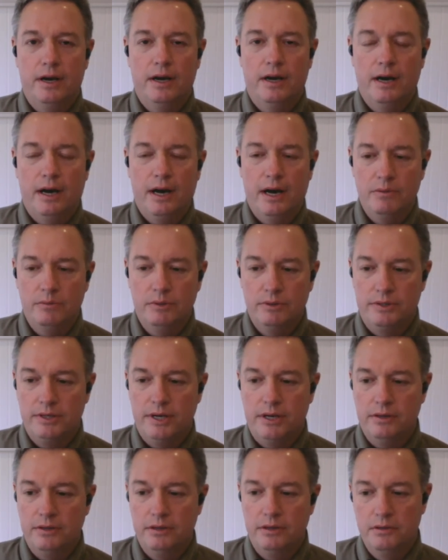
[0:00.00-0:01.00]
I will
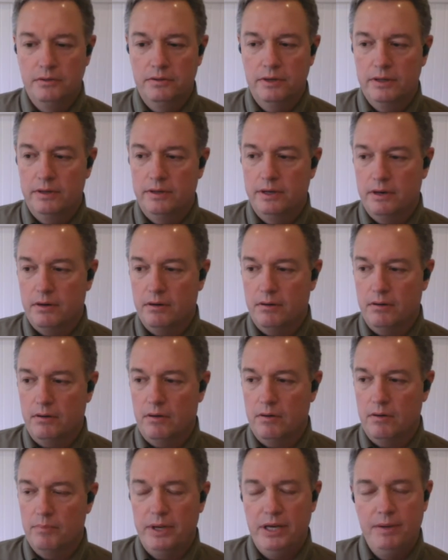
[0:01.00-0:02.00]
tell you that there
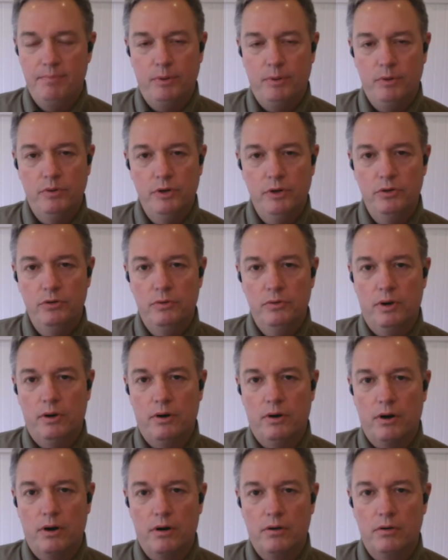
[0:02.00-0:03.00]
are people who
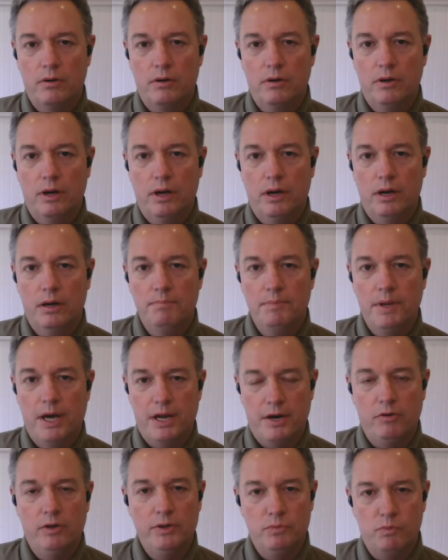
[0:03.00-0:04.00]
are
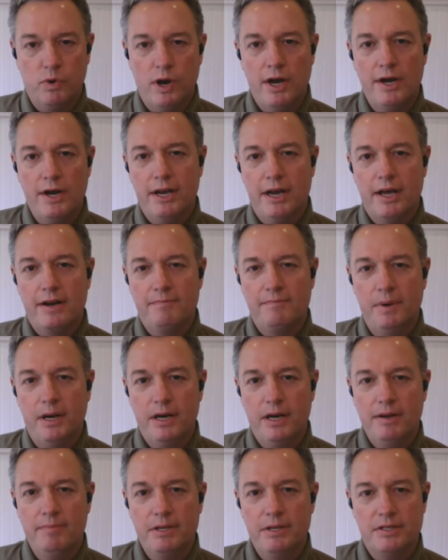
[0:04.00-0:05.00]
not only running out of
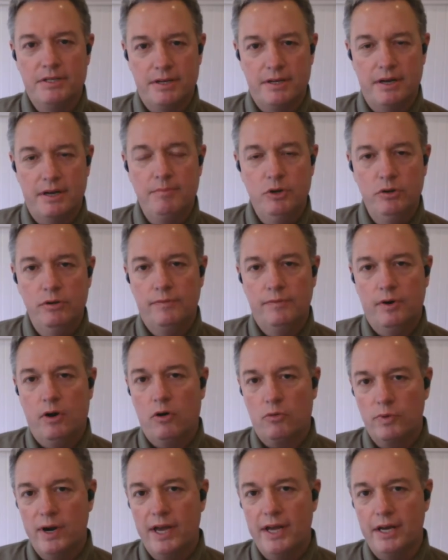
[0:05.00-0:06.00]
money, but some who have
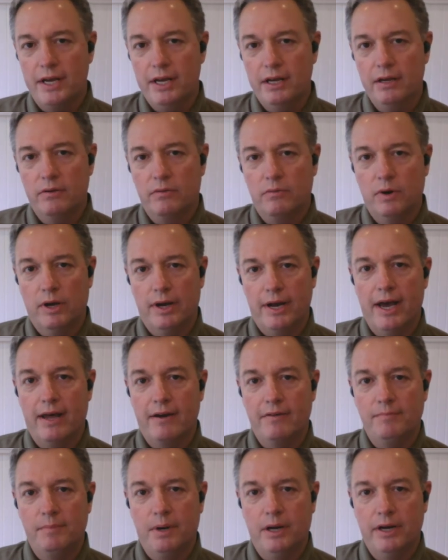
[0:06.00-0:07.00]
already run
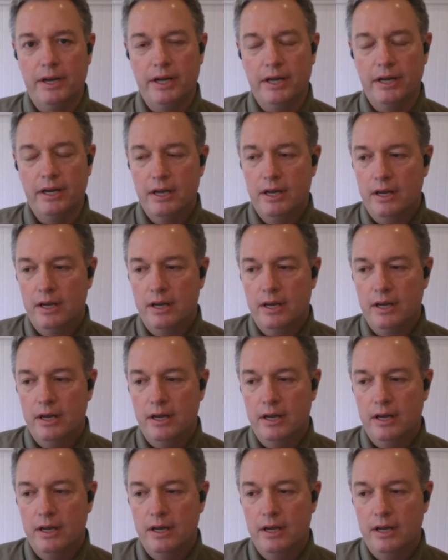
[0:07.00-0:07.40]
out of money.